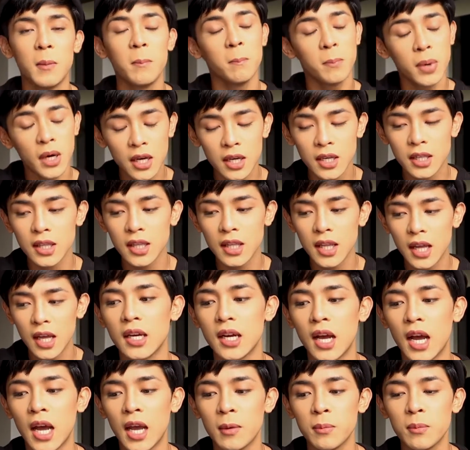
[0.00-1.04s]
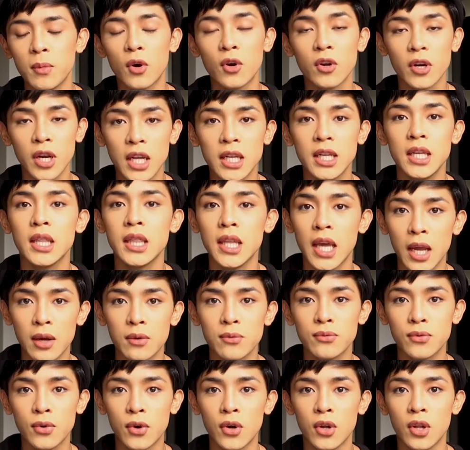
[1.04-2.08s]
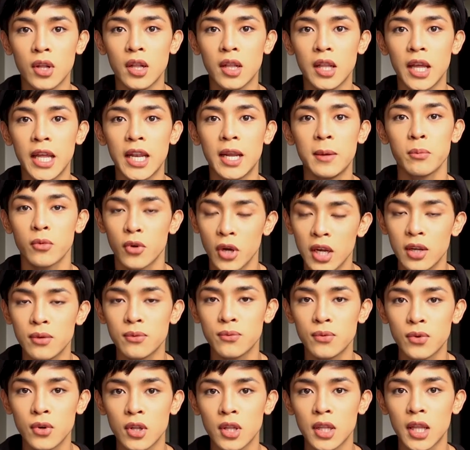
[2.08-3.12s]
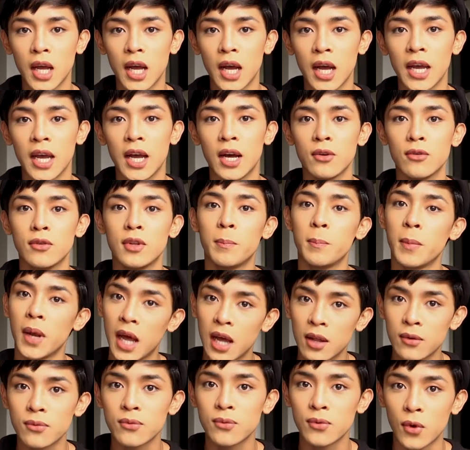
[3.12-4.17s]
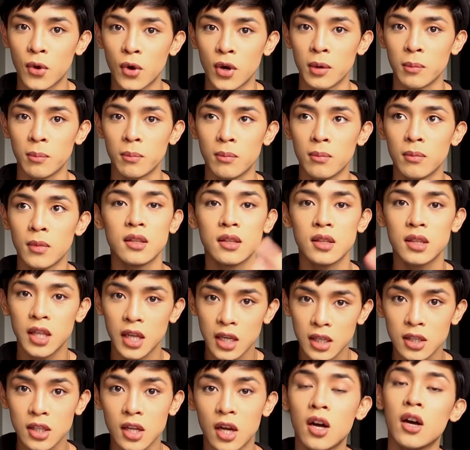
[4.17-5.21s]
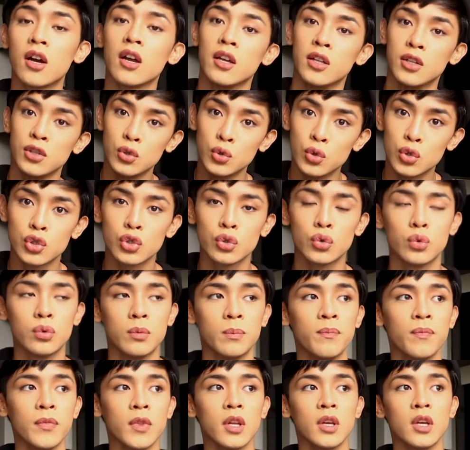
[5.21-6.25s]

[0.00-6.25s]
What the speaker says: But I'm already thankful and I'm grateful na I have the platform, TikTok and YouTube,